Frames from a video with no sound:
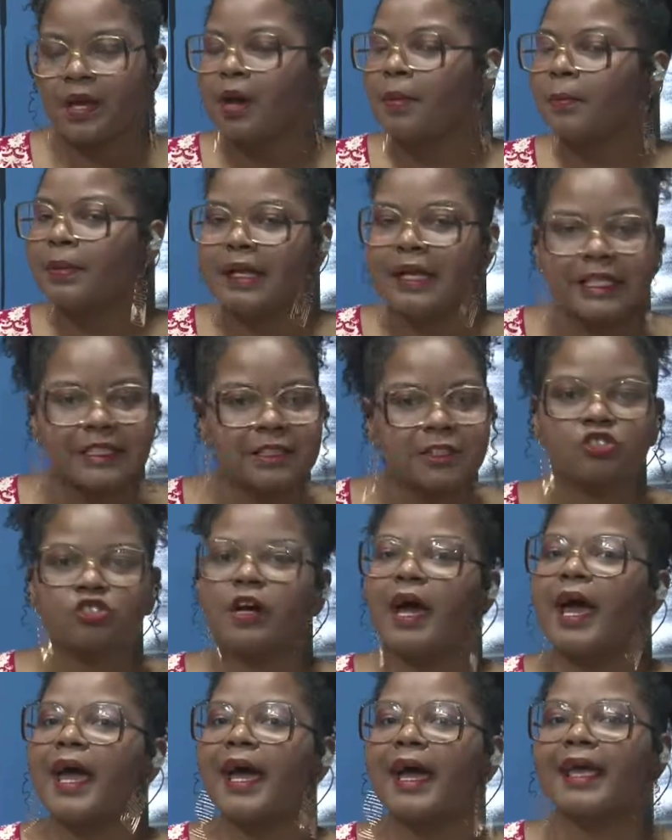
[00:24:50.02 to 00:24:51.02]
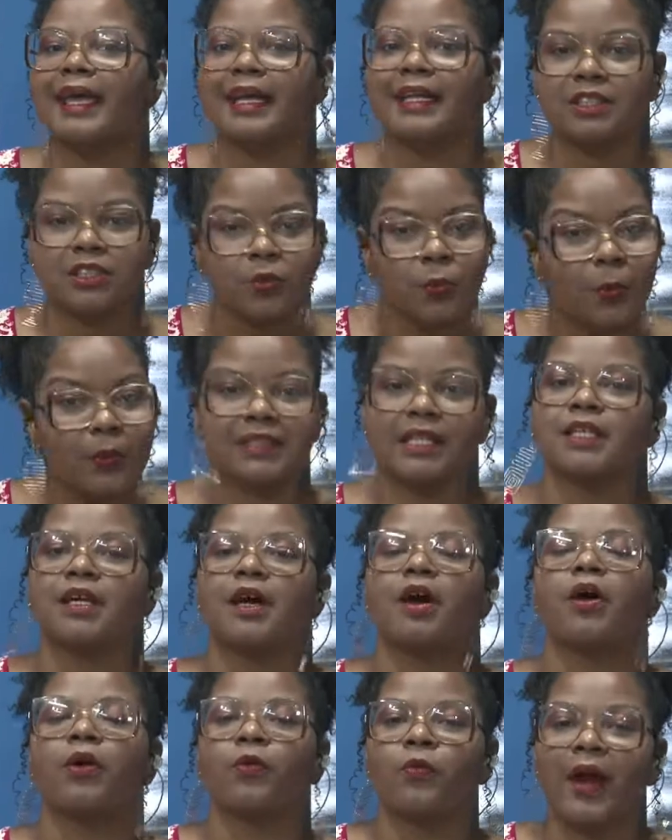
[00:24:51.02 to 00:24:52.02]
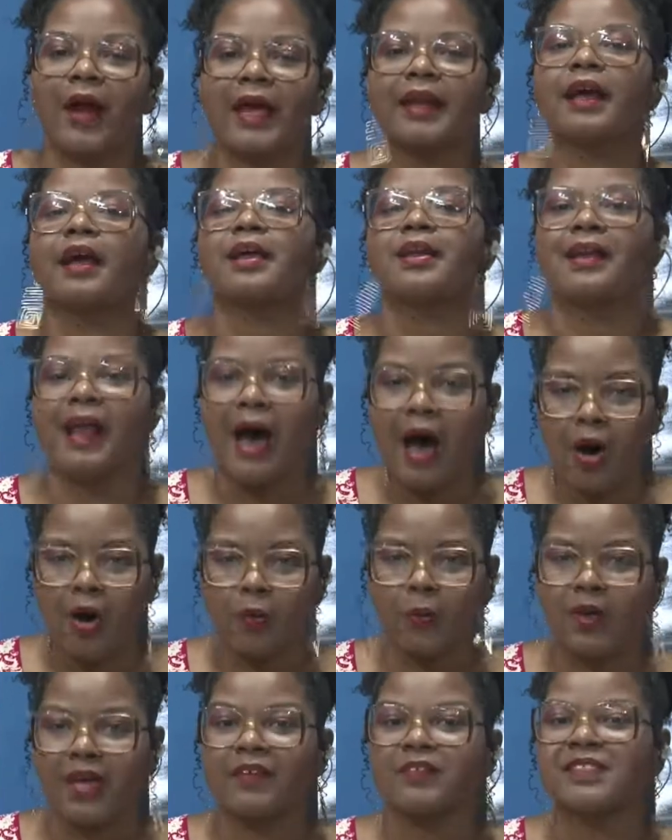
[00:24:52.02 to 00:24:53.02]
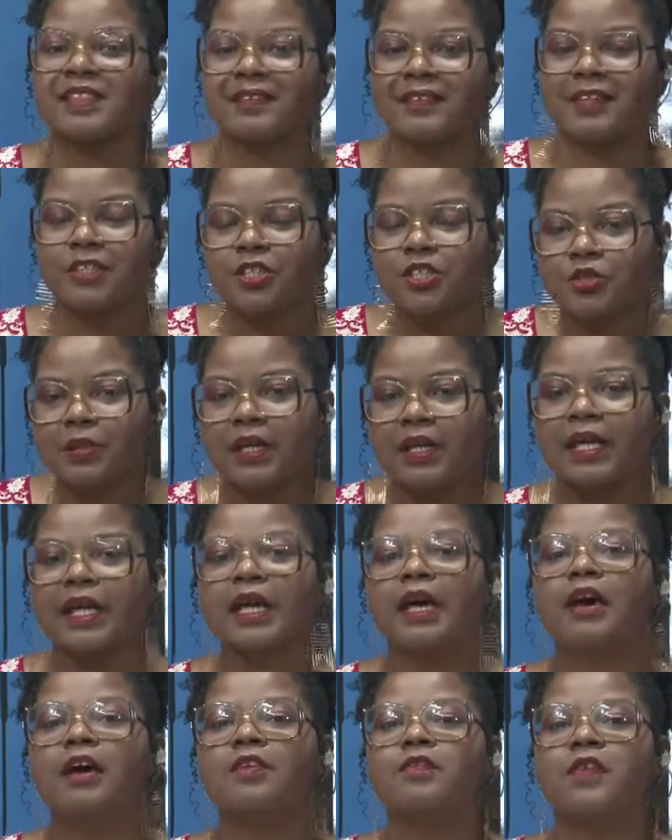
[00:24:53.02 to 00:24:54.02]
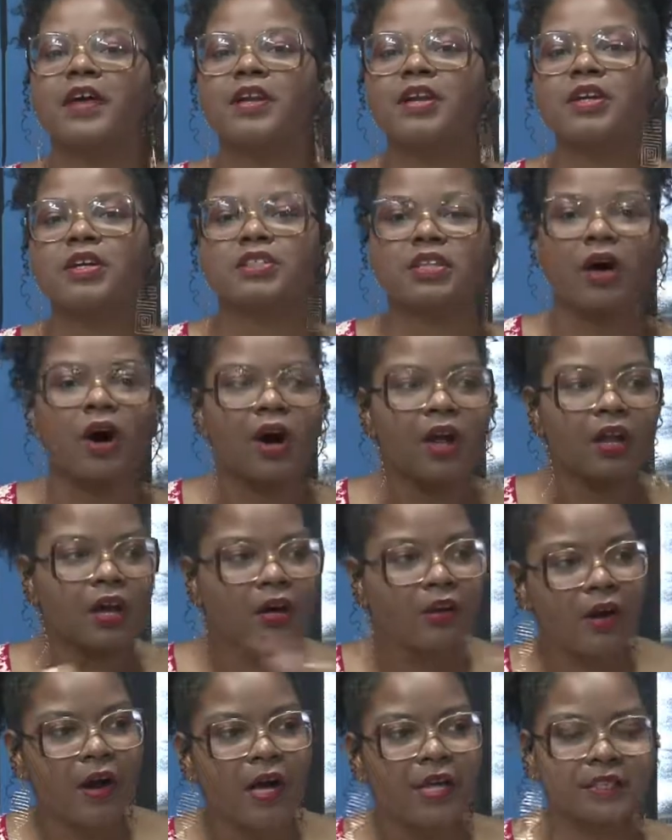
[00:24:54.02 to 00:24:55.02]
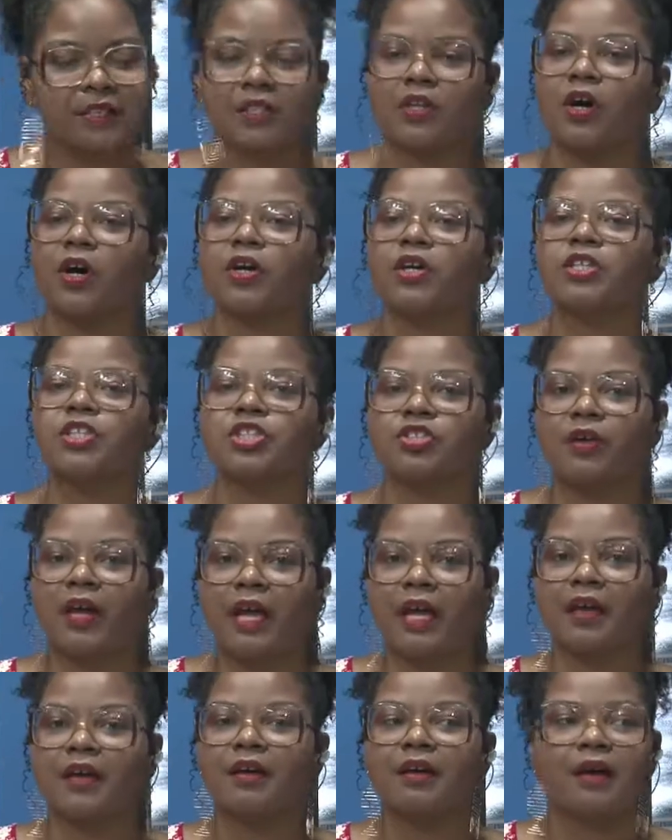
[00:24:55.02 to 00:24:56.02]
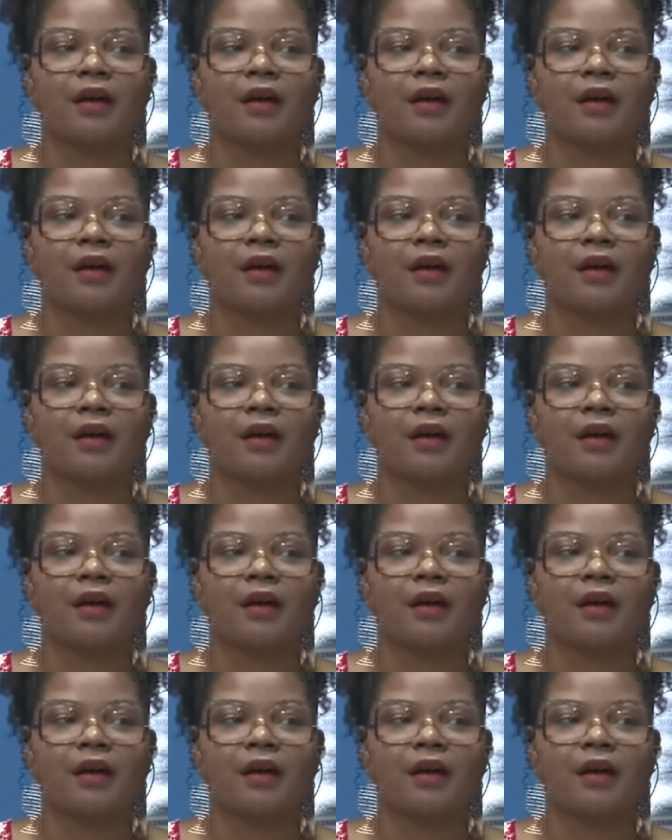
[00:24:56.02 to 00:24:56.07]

please try and get with it right now. We have 73 vendors all across the country. Right.